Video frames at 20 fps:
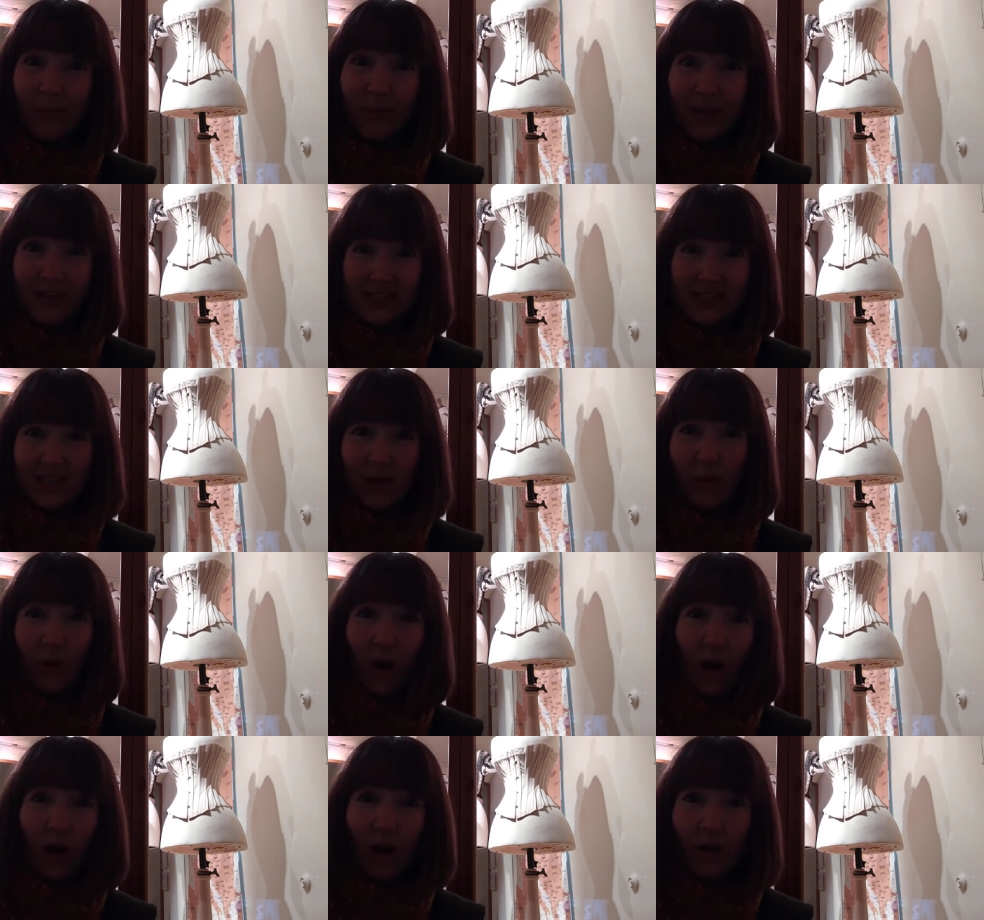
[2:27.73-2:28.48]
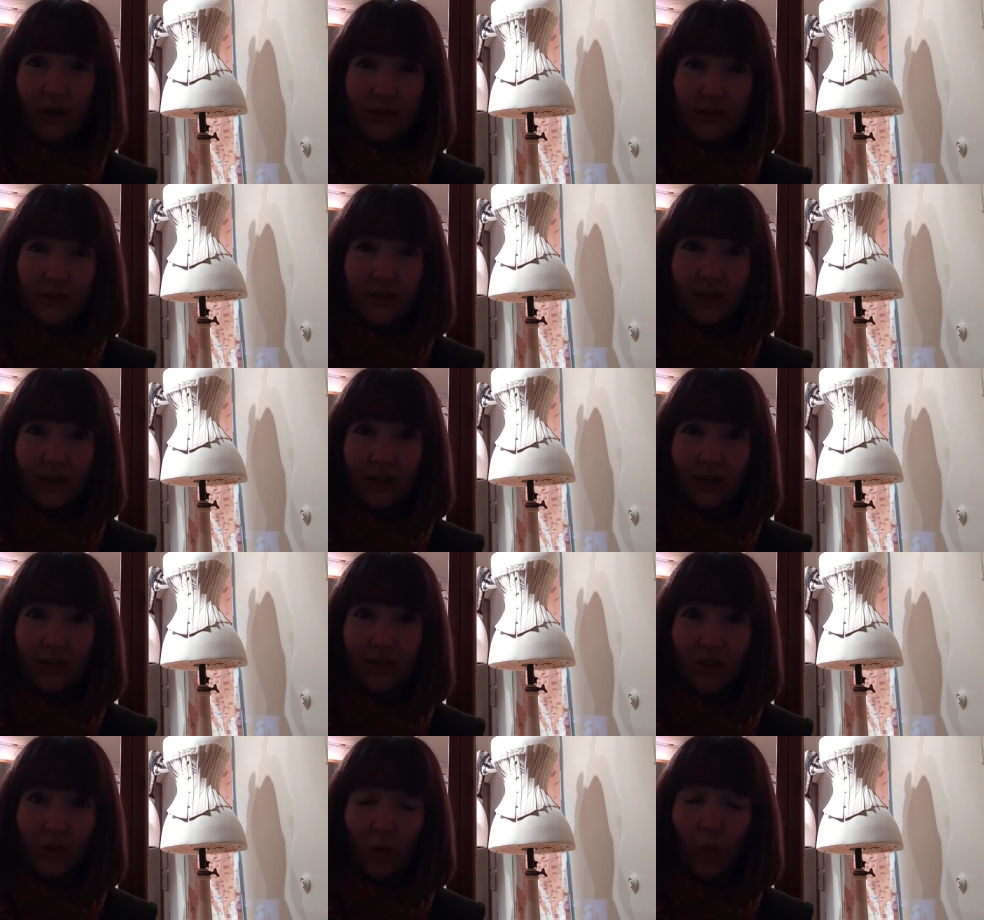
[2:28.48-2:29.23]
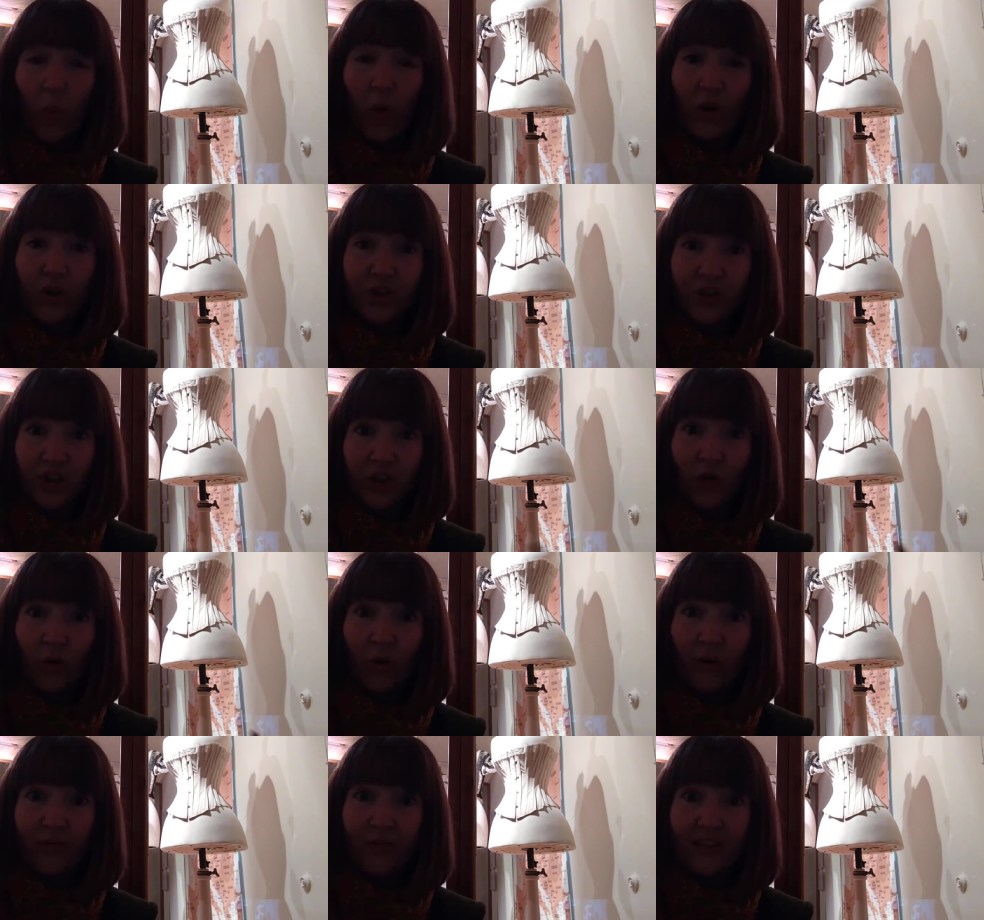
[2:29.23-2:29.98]
because they were harder to, to wash than
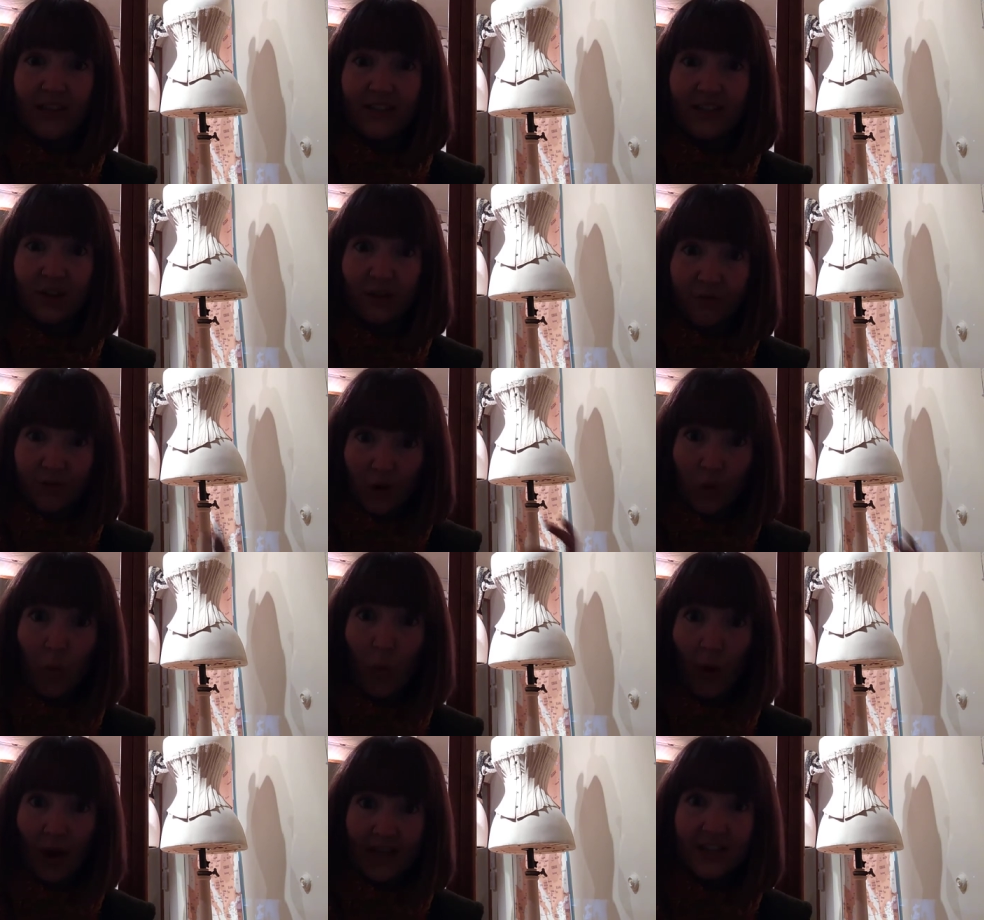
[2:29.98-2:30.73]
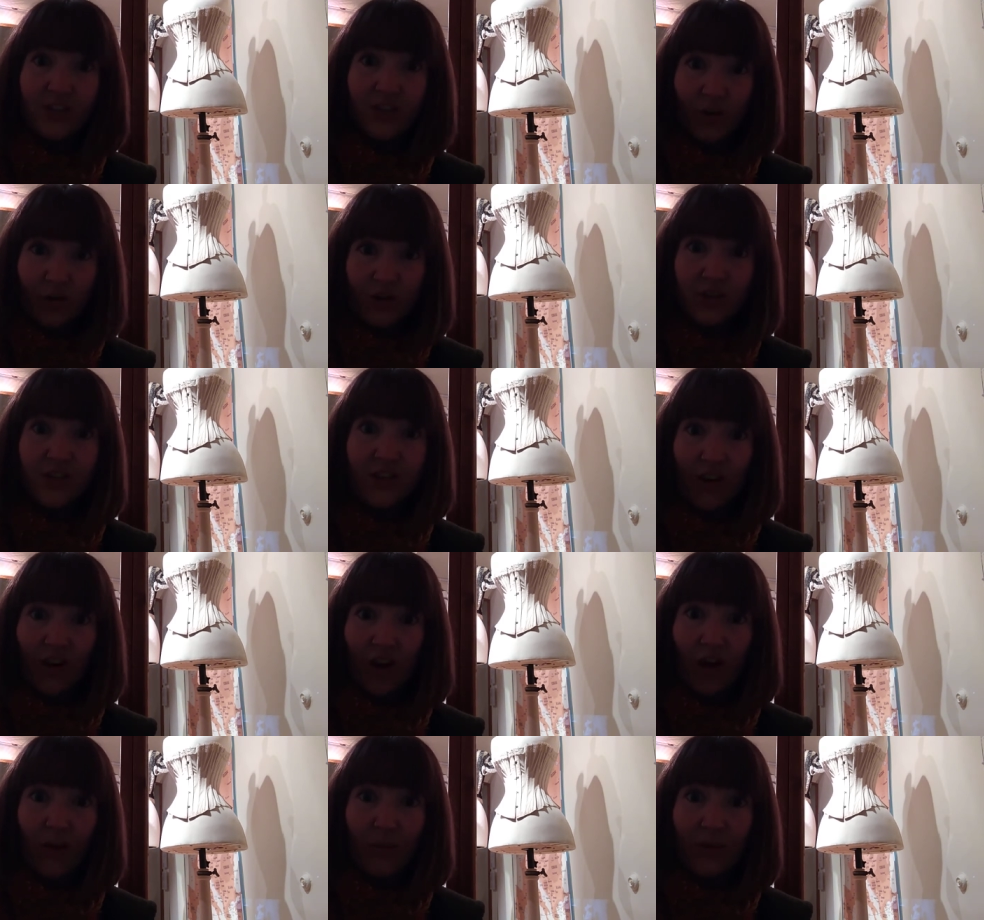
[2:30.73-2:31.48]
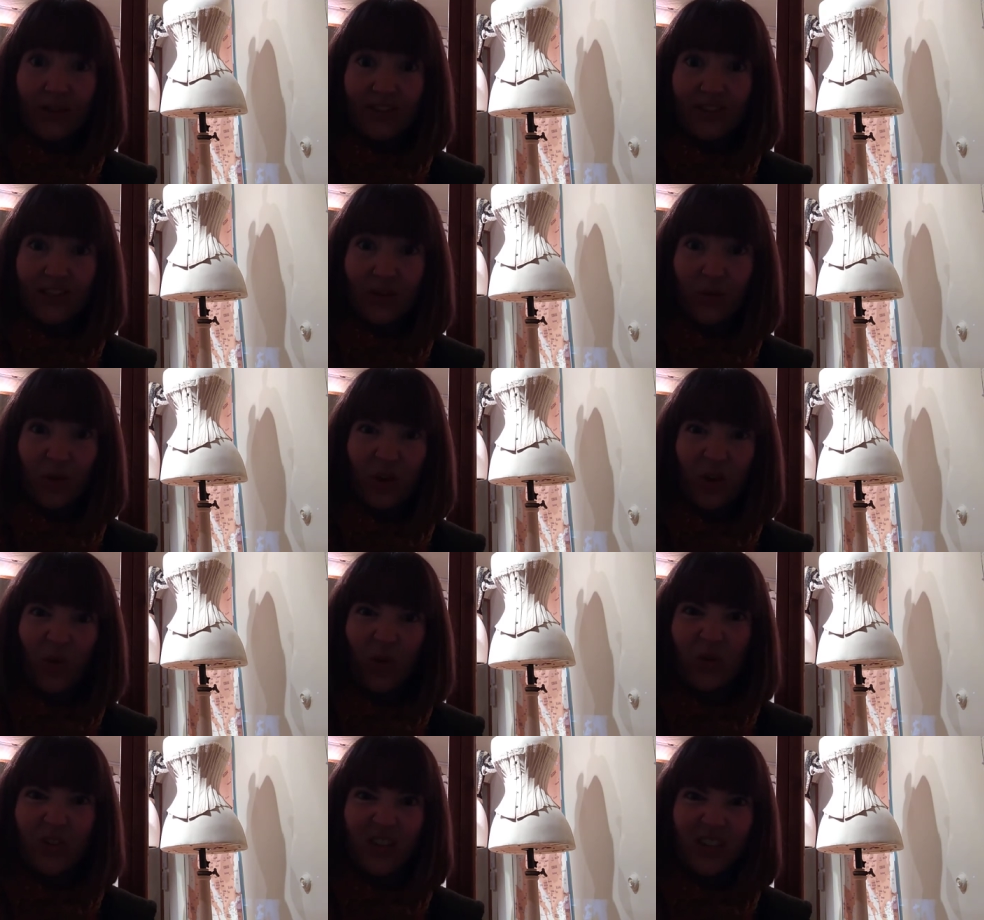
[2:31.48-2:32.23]
all of these lovely white undergarments that would
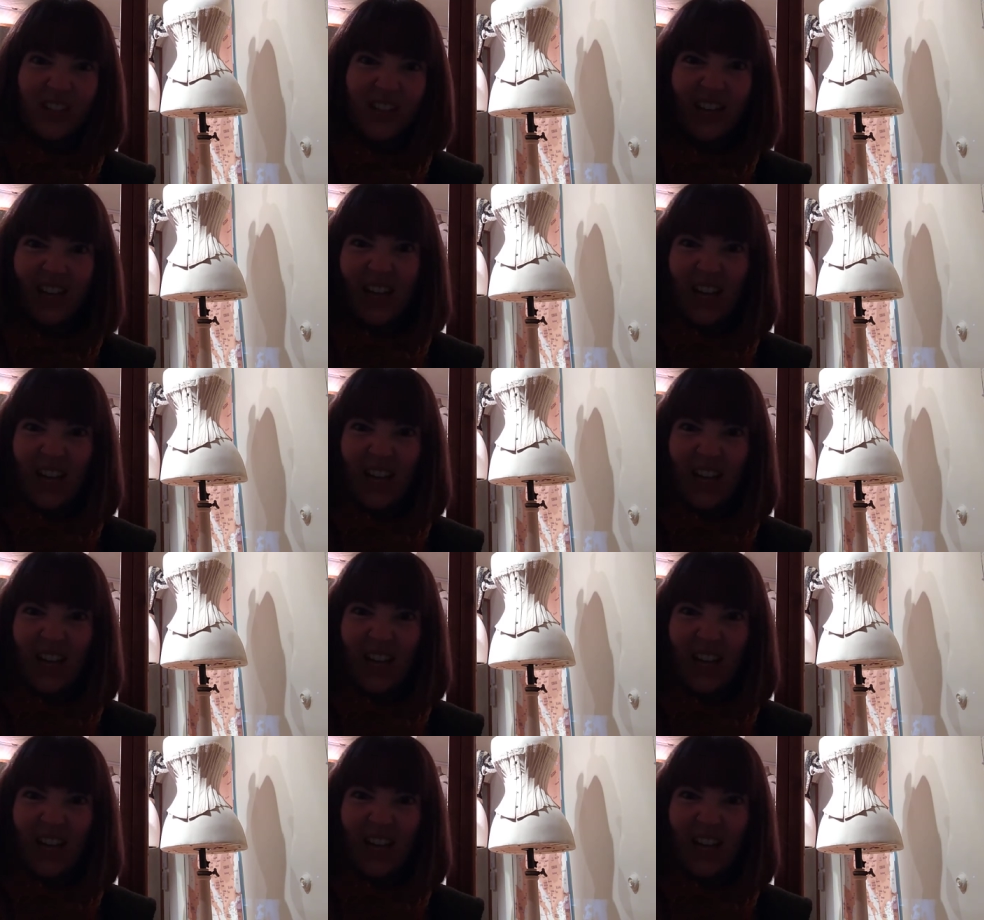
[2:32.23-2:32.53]
laundered,